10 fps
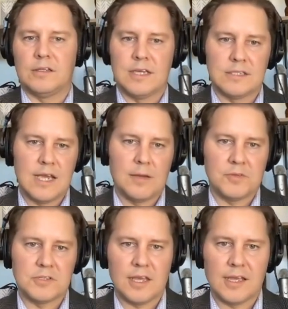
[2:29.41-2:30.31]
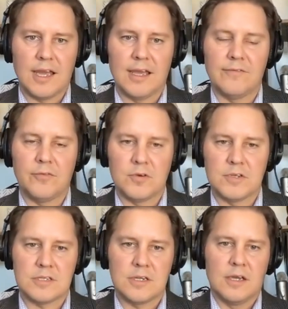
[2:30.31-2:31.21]
And one of the examples they
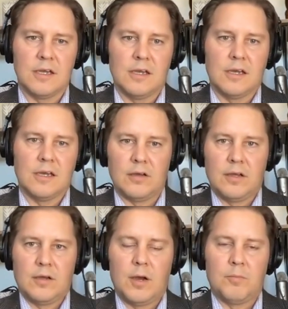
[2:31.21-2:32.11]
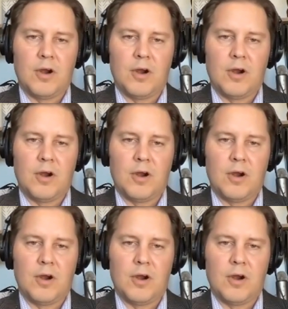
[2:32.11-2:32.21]
gave was of a